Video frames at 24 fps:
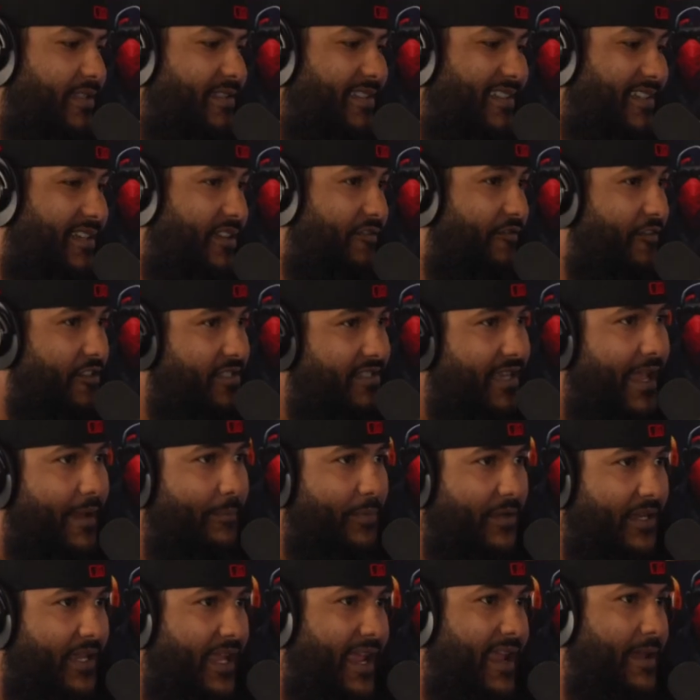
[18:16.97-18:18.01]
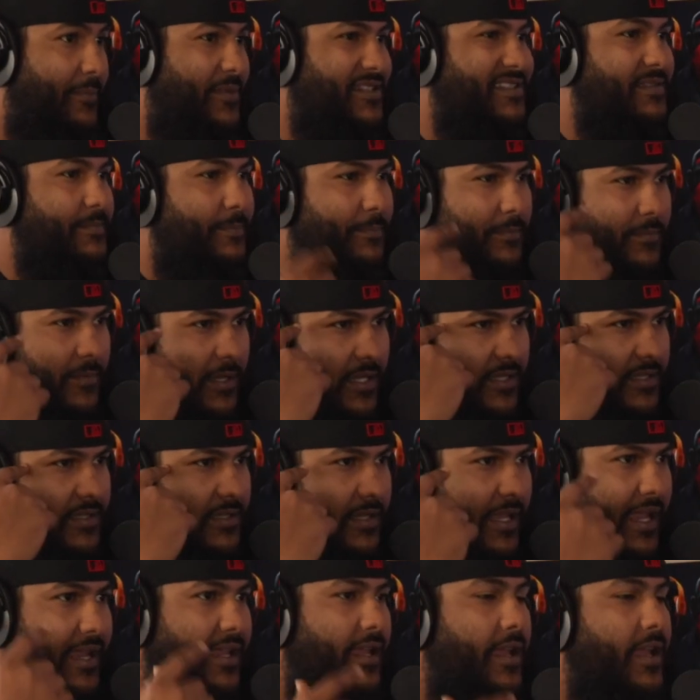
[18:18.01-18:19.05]
a different type of game. It's, it's
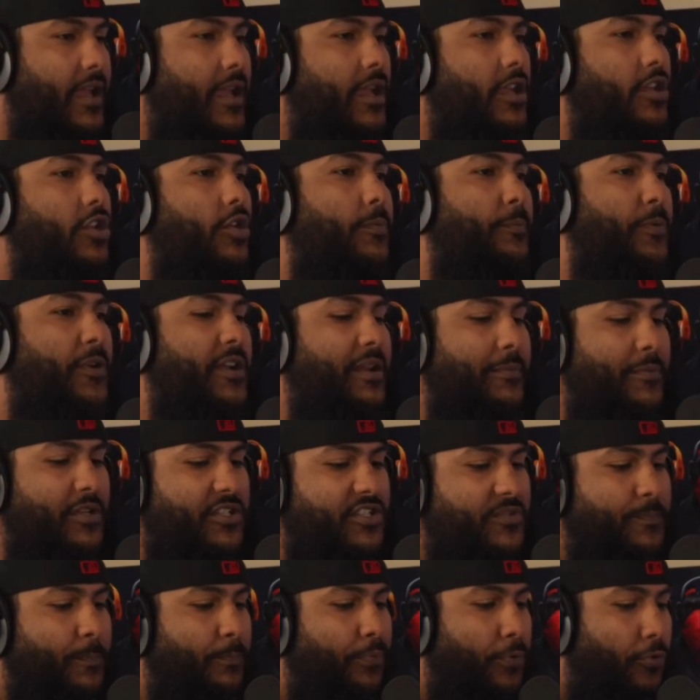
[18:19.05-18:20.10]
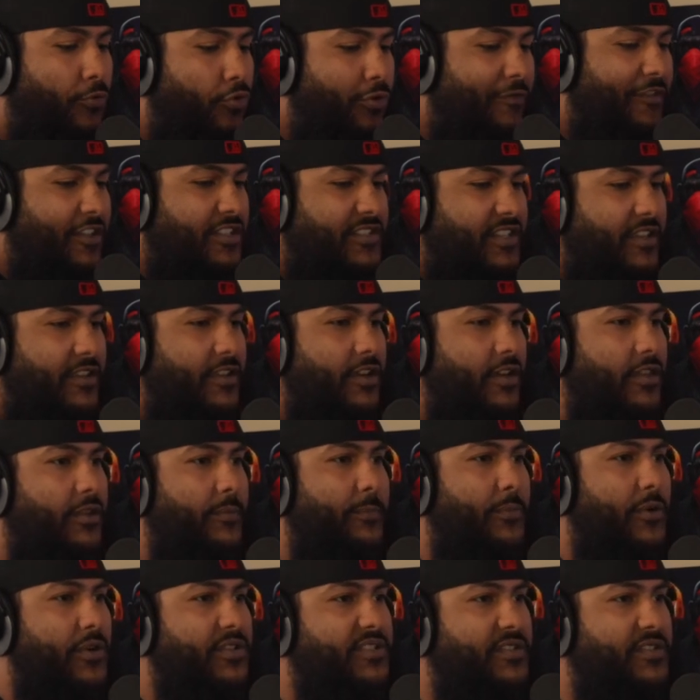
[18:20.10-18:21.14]
like you're pretty much proving to the other
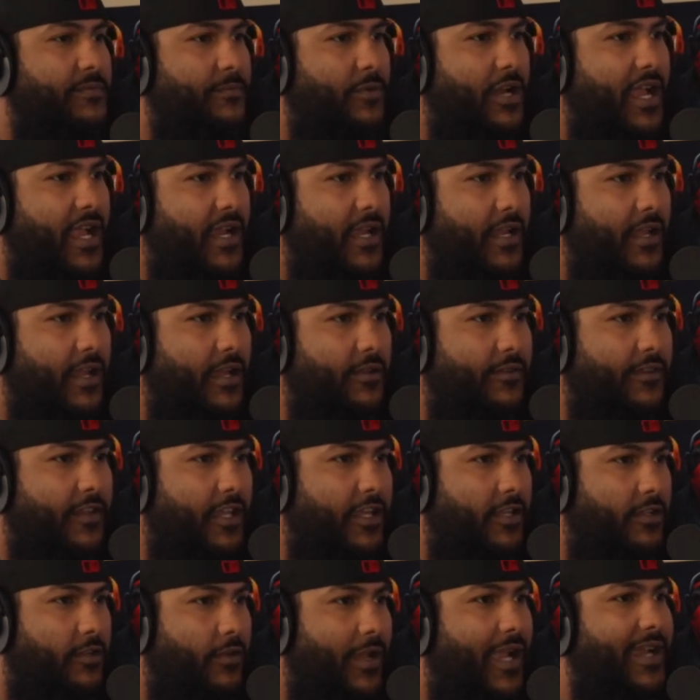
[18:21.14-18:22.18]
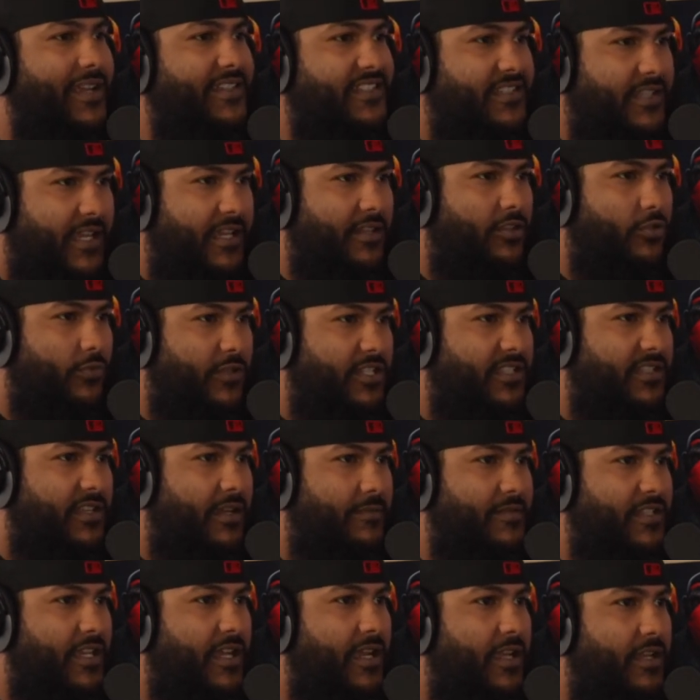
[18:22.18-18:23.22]
person, bro. I can outthink you. I can stay three
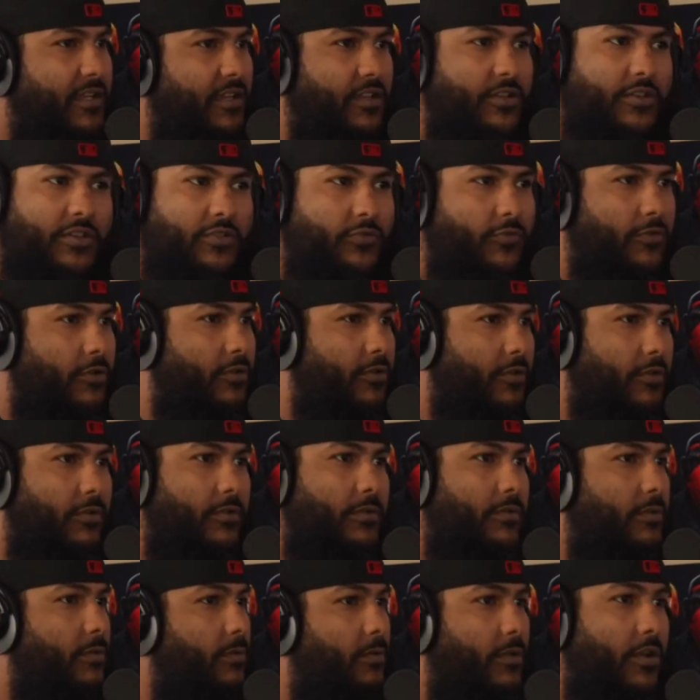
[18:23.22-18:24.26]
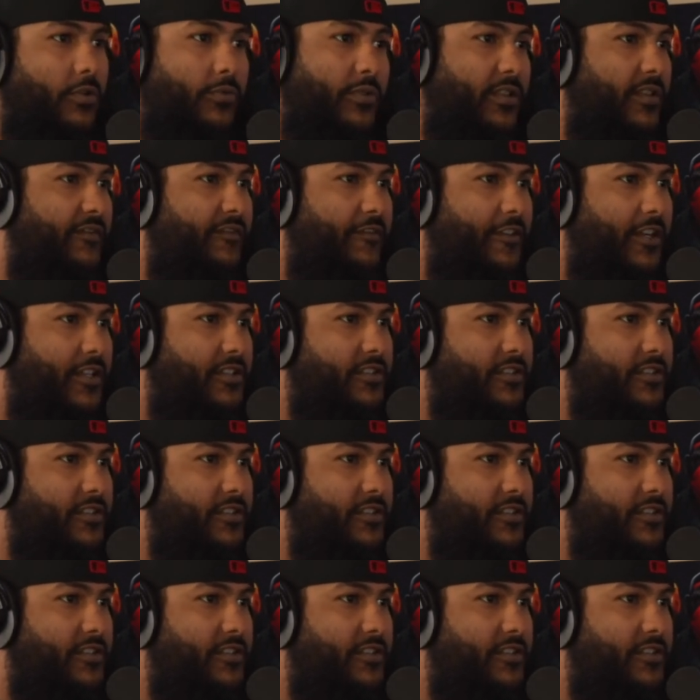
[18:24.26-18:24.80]
steps ahead of you, and you won't know what the fuck is